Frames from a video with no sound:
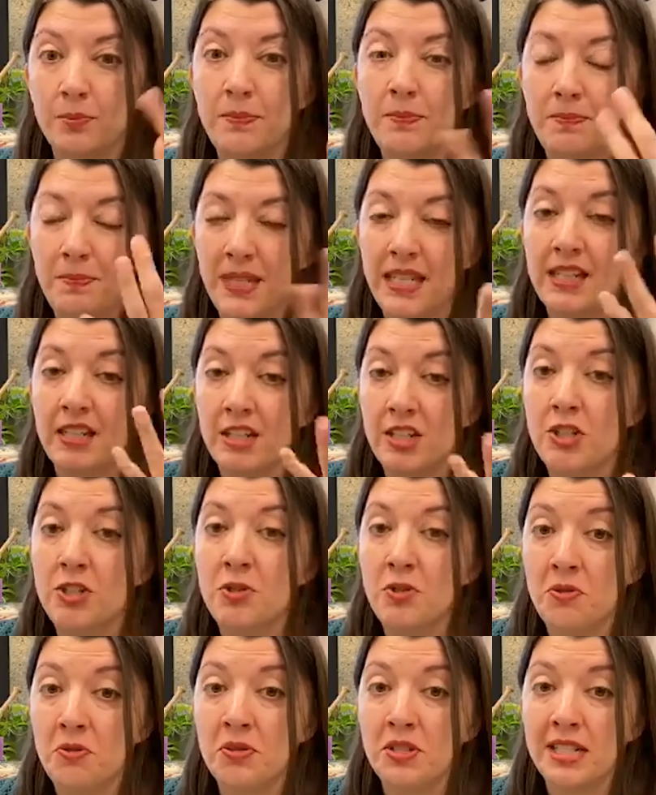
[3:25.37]
being
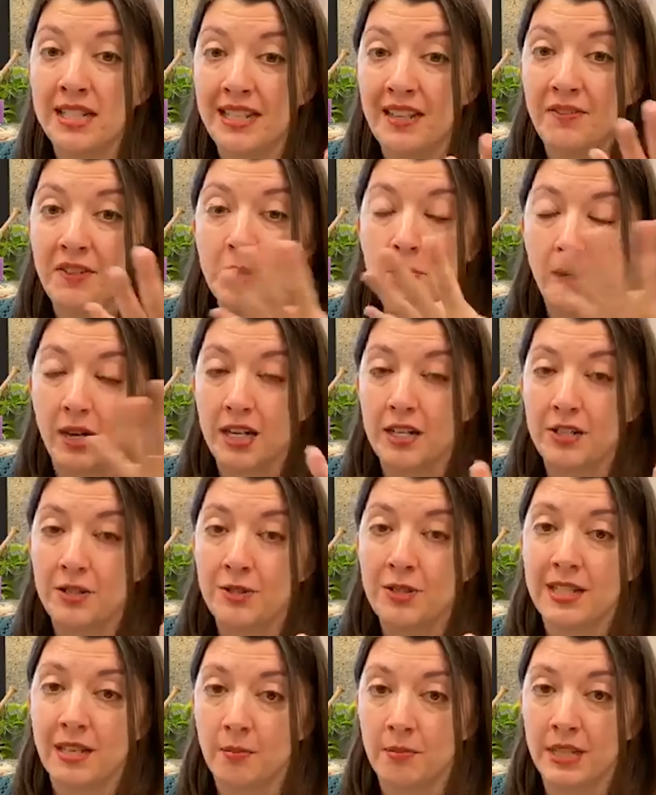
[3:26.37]
used if you want to do
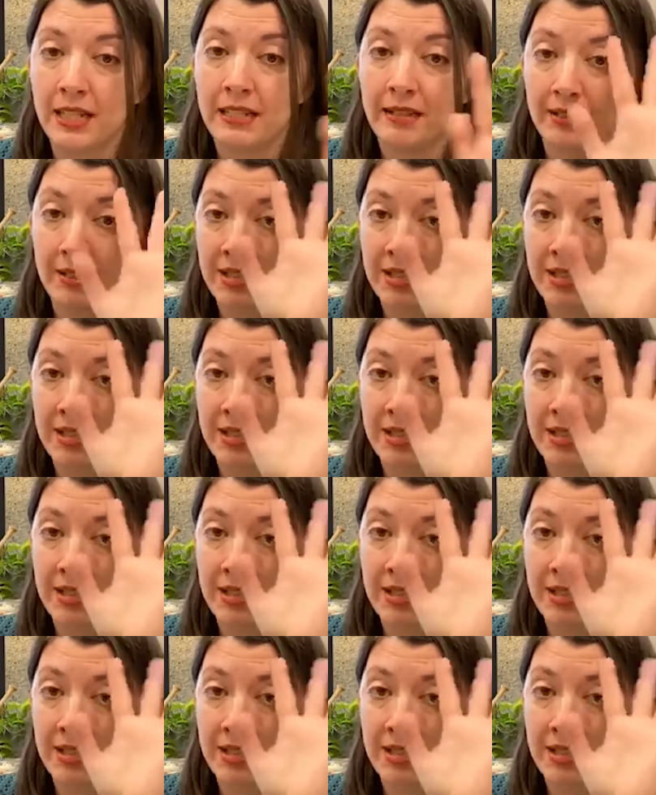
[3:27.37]
something else